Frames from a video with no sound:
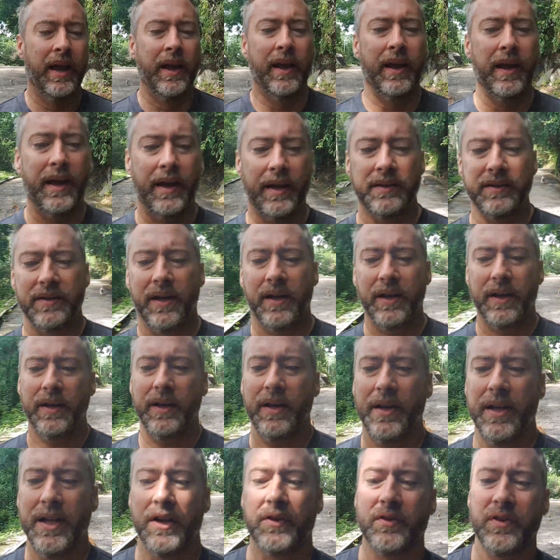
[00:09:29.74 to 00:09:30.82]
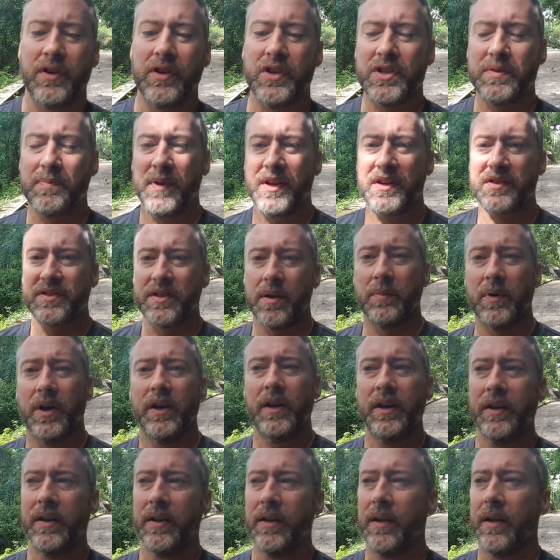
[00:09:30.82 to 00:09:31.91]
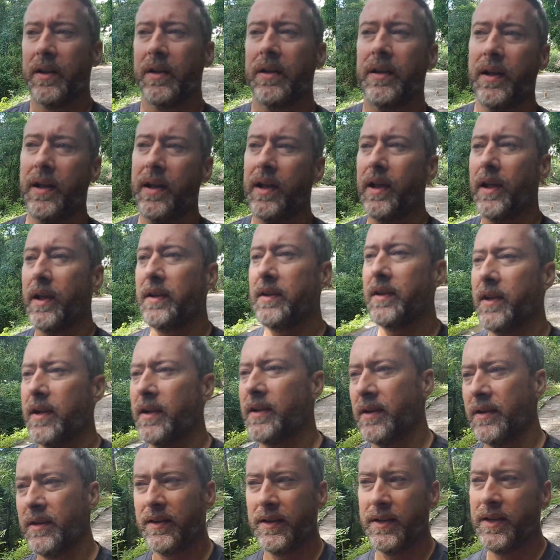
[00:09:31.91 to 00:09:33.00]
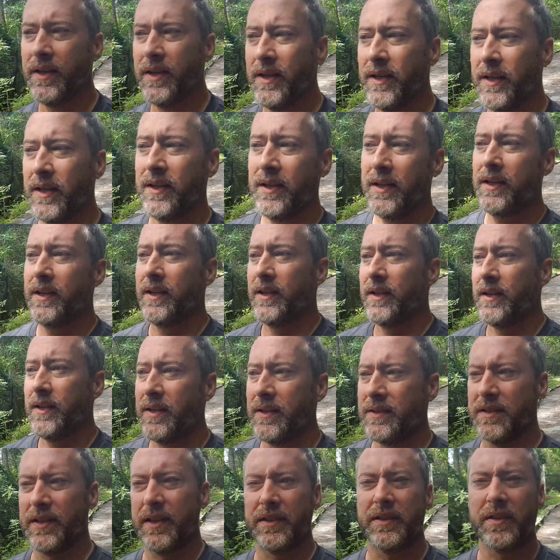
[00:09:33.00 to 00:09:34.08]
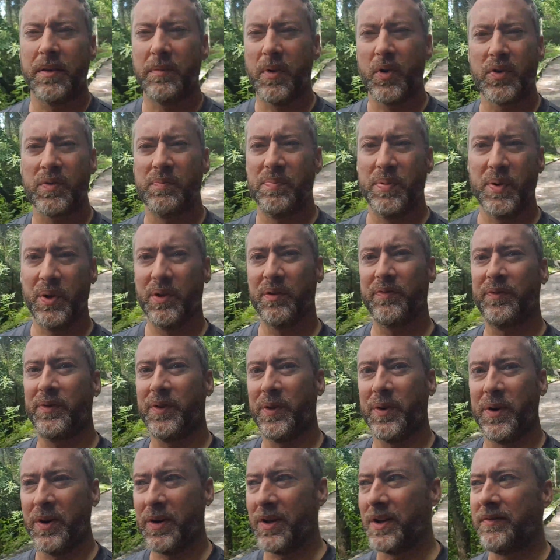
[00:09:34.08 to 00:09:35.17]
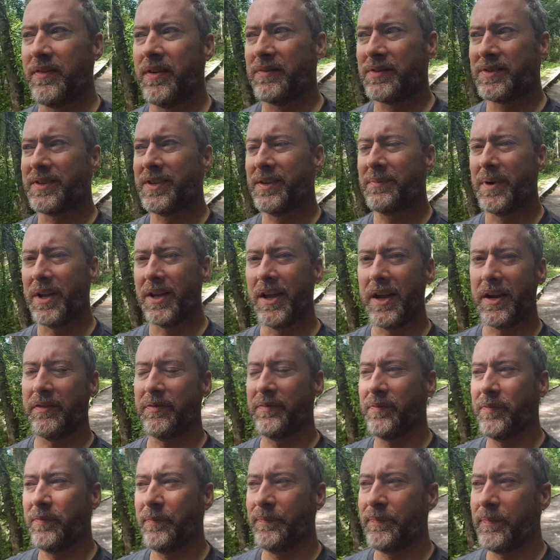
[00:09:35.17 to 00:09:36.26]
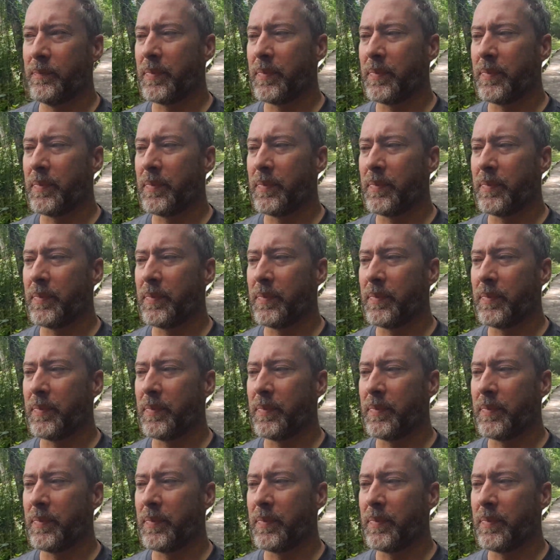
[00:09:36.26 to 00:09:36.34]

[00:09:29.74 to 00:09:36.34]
And he introduced me to someone, and it's like the most beautiful girl I've ever seen in my life.